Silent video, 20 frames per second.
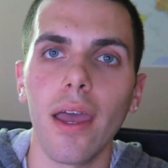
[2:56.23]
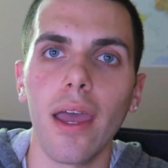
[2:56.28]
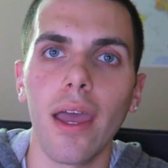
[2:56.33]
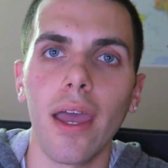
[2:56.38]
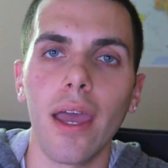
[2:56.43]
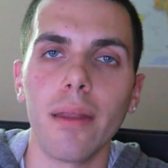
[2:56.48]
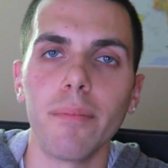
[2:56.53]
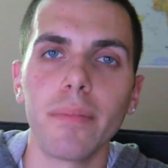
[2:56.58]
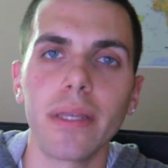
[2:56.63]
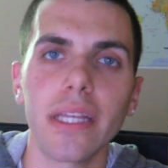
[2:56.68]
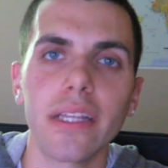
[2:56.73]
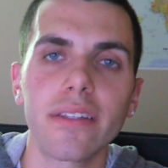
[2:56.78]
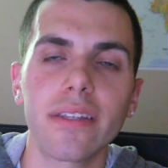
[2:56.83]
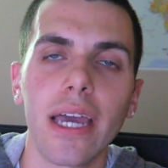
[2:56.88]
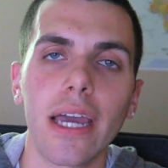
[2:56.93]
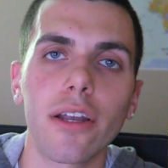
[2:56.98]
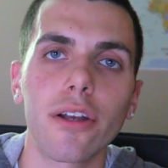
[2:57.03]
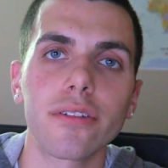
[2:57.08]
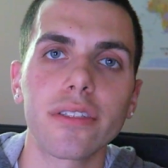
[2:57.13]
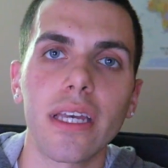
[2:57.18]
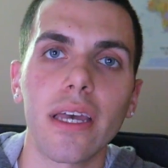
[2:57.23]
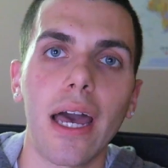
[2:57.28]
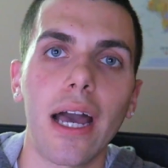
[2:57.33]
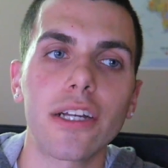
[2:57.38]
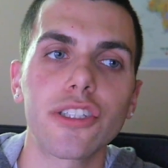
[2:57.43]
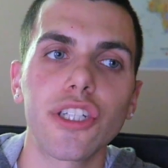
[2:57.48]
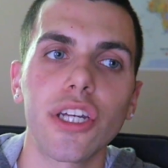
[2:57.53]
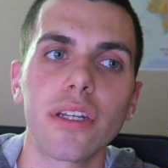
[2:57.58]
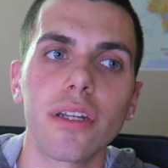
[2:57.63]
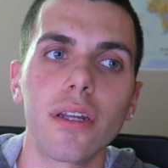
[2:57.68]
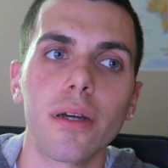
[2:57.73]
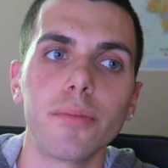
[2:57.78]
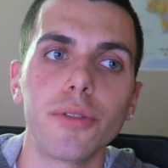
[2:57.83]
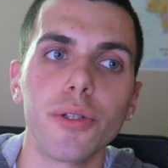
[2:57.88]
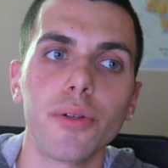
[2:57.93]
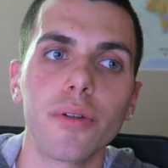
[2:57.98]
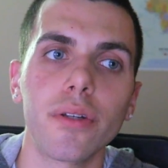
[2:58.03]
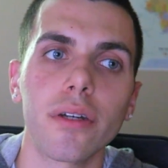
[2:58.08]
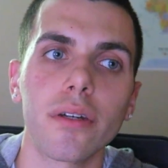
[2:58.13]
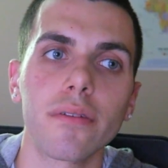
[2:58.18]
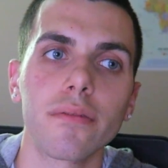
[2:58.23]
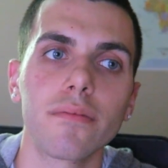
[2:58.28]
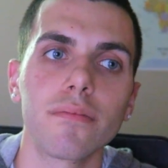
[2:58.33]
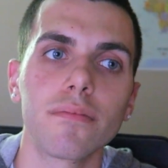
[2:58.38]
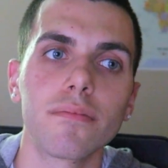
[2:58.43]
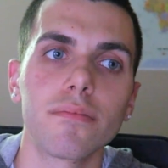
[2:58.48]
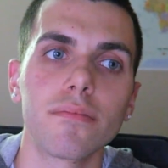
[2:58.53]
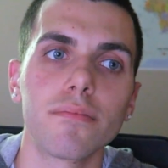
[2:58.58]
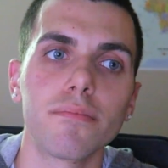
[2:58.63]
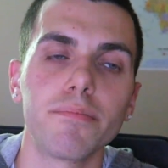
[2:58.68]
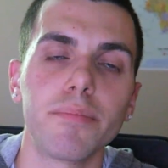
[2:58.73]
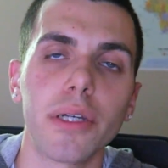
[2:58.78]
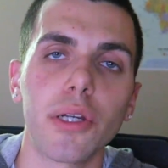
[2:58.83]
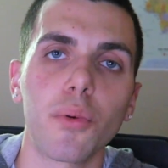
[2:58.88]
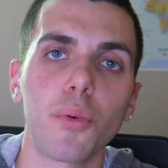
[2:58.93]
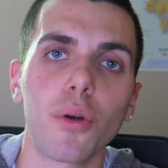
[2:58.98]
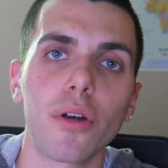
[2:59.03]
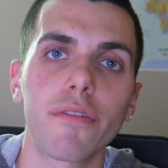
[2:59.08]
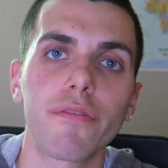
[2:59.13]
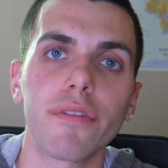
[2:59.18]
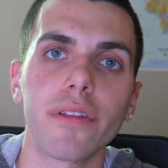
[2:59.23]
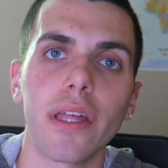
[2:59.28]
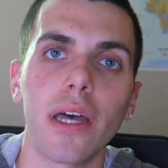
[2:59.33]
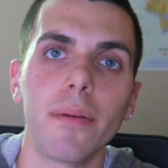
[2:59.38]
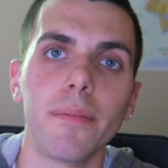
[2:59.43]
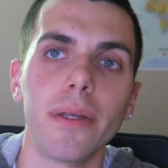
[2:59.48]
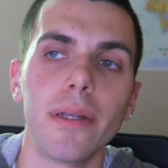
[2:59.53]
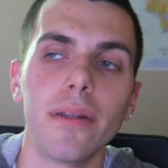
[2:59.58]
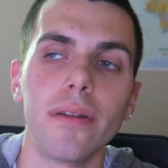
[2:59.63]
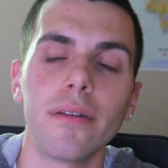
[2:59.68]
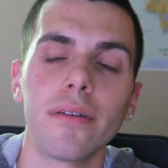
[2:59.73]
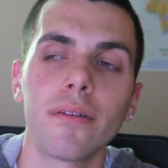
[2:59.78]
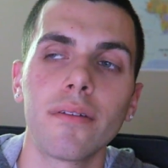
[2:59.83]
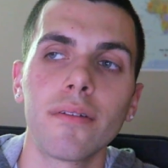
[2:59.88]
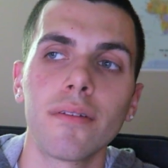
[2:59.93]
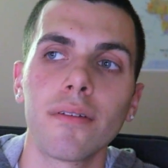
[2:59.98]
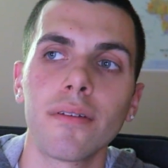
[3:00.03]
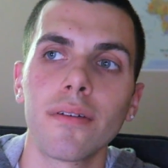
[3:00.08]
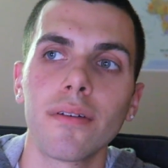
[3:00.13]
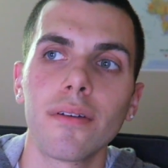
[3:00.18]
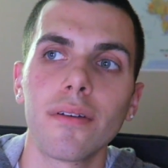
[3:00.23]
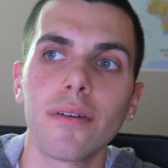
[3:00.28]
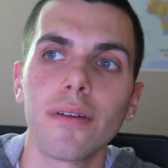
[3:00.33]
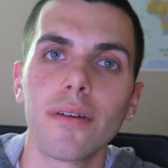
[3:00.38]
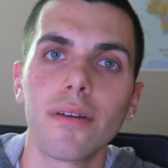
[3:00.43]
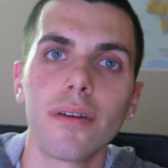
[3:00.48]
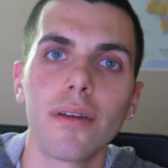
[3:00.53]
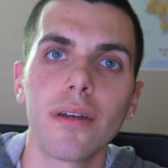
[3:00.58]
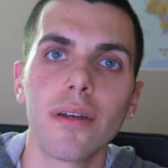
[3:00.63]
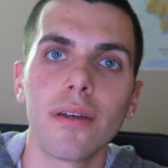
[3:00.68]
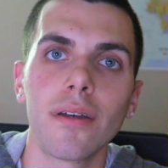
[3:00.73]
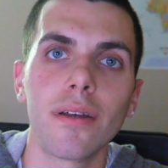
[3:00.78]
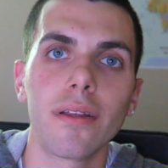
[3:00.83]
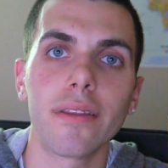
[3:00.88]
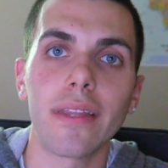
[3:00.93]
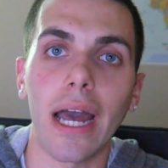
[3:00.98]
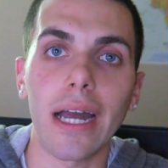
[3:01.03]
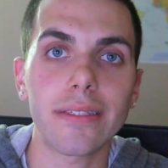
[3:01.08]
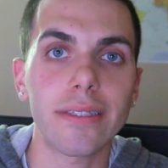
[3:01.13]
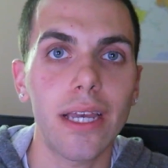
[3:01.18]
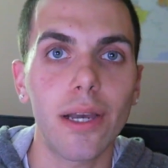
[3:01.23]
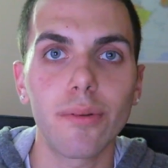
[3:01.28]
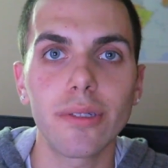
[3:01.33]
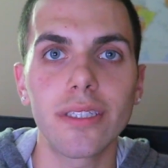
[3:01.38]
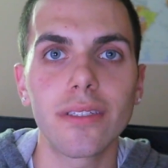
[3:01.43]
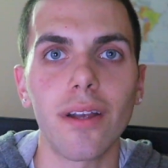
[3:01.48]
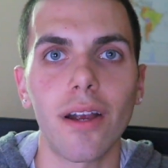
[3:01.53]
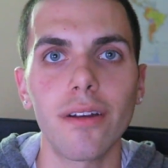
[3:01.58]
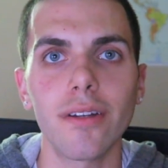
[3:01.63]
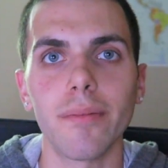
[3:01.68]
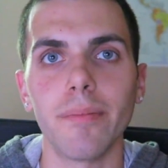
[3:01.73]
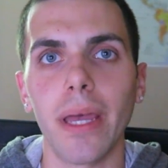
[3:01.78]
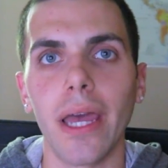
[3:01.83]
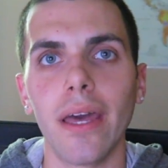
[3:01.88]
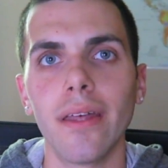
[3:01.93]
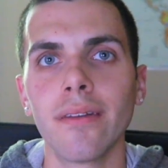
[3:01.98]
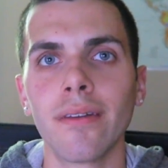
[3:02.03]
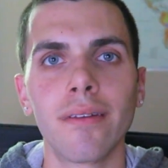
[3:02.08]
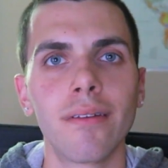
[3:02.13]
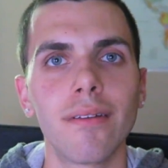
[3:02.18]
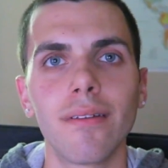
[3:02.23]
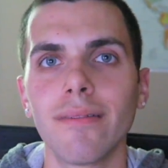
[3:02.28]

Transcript: And me and Techers actually ended up doing a bit of work for them, and that's how it started, man.